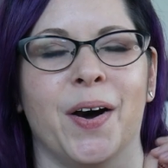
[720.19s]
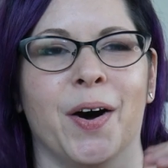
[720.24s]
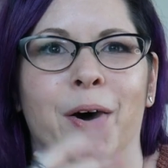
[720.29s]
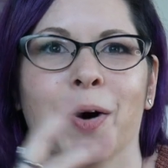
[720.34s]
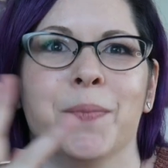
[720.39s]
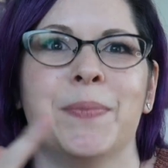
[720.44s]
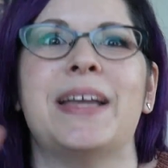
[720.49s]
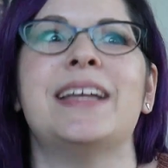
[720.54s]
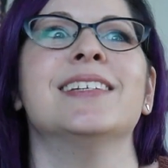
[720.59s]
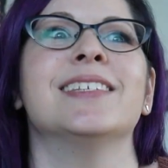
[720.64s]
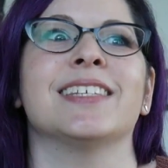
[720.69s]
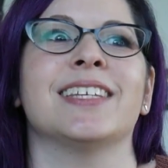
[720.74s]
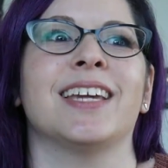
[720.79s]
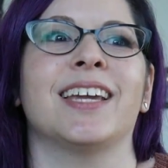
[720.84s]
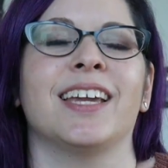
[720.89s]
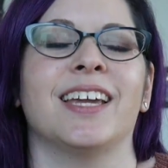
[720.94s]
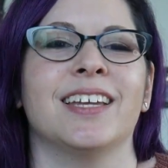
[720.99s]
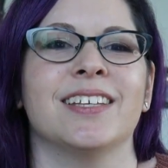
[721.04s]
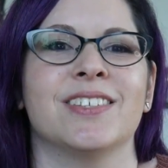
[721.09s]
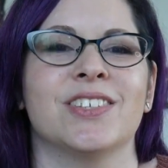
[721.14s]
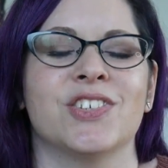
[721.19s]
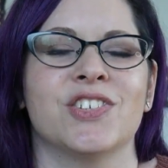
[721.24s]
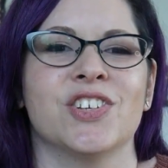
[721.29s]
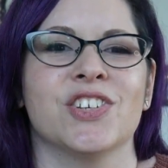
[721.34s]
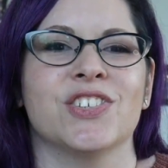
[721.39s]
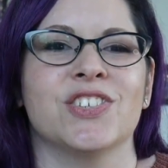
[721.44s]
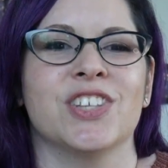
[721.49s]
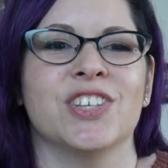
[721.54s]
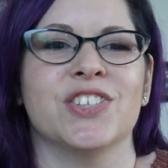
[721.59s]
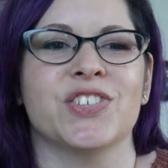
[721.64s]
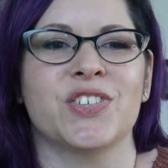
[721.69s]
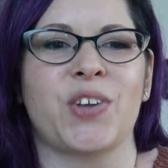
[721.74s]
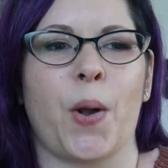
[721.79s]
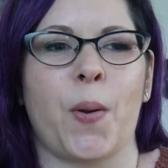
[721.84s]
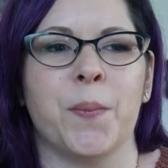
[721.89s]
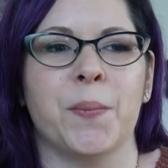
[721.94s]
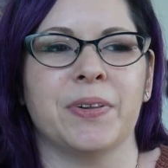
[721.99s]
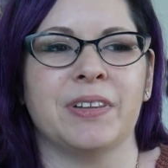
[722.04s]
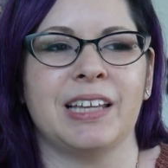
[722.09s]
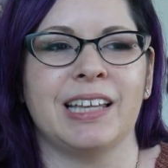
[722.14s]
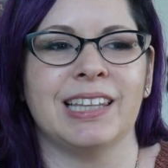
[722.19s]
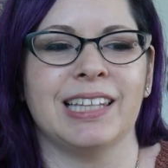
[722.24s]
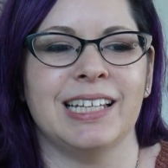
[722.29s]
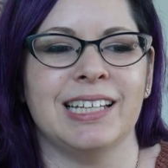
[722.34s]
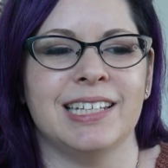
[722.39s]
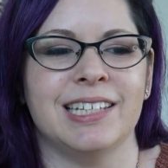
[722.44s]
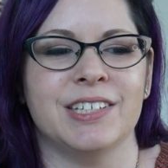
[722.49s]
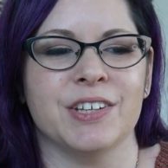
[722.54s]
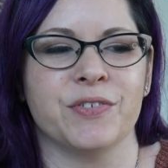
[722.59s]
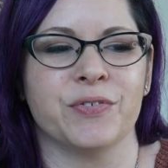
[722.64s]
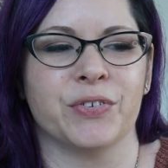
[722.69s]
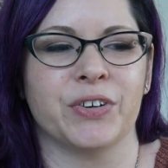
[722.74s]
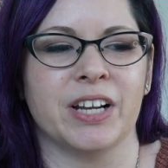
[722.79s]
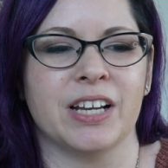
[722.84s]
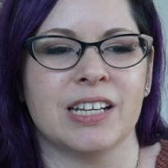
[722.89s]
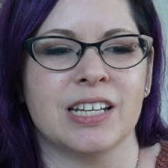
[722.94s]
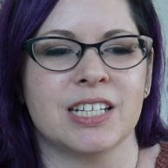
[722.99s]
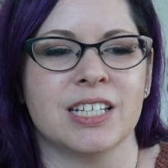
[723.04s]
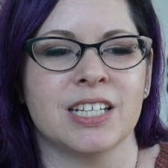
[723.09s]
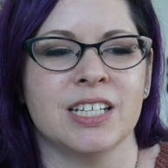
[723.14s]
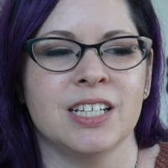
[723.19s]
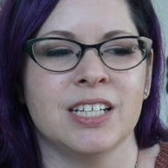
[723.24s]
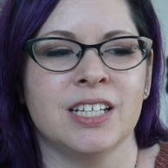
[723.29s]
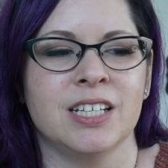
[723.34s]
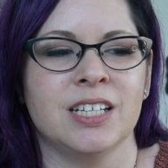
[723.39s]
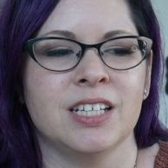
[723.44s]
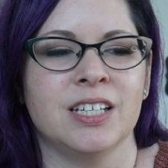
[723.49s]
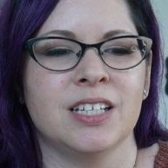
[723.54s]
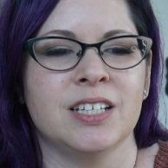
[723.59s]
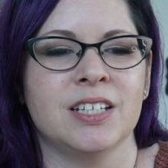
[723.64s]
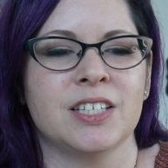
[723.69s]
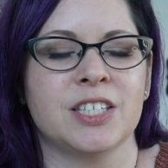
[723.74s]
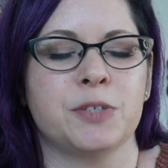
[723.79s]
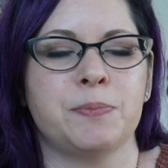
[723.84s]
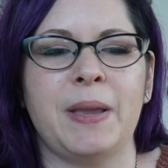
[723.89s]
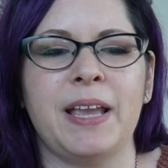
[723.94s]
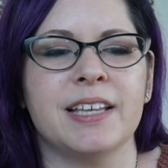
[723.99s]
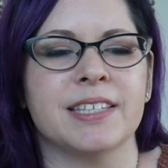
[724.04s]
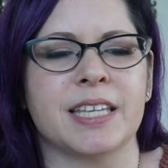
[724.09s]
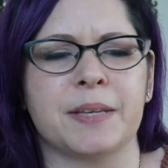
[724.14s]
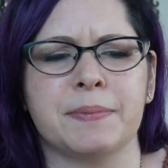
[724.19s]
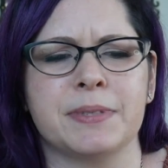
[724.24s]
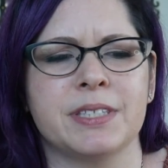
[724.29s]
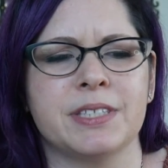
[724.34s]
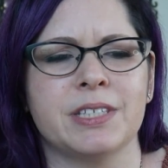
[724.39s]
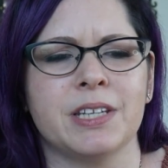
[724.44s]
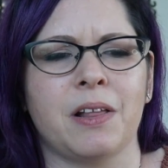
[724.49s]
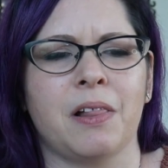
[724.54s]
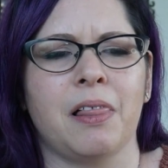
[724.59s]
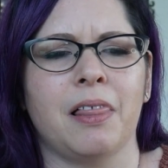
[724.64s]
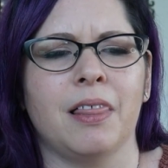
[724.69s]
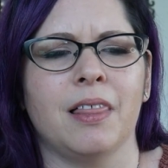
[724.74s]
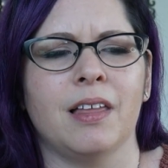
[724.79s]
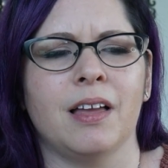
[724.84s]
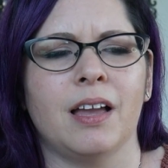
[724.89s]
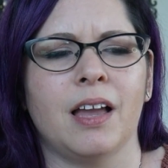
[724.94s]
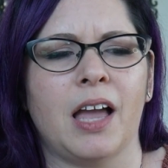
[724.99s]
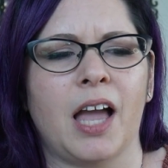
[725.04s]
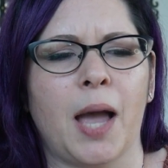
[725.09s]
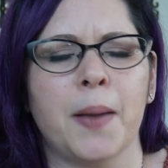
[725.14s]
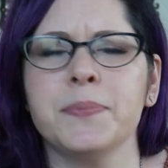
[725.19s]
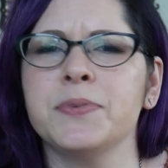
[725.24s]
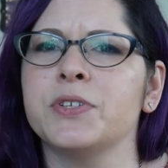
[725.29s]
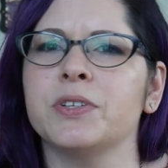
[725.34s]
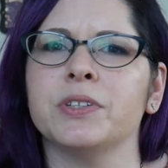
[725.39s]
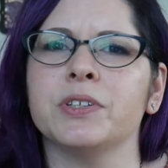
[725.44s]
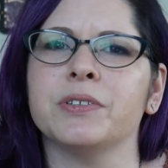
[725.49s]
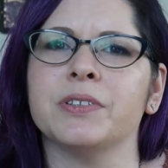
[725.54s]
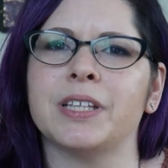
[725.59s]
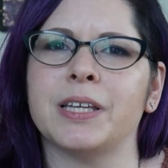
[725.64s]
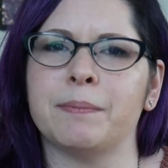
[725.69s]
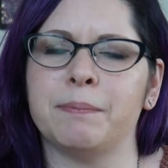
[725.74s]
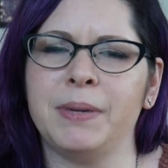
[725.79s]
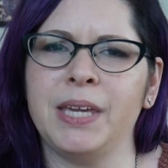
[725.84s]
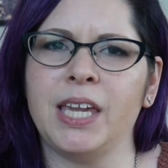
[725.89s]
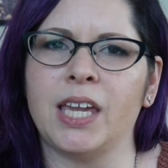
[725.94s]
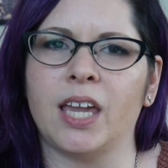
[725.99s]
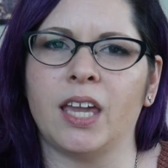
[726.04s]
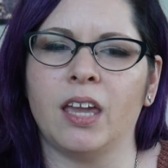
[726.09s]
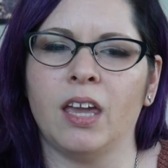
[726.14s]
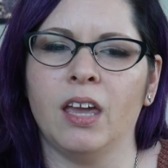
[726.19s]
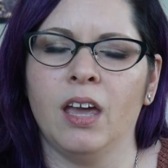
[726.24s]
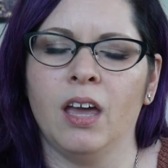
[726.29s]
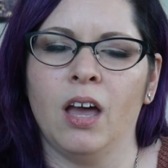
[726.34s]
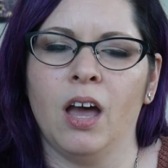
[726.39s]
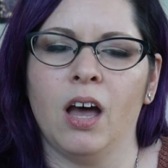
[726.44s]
amazing. It's just this completely different space. I'm still absolutely me.